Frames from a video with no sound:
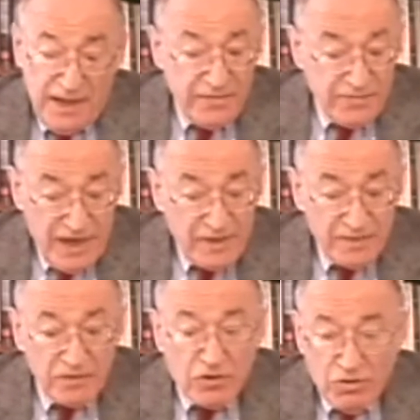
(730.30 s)
And that
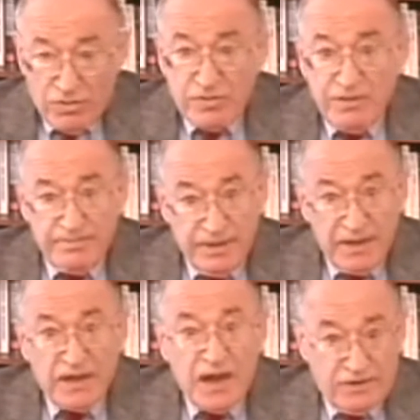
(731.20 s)
caused a
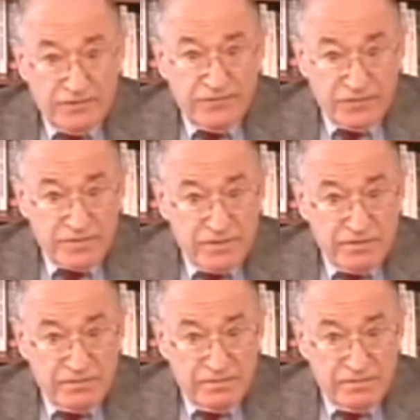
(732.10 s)
big controversy.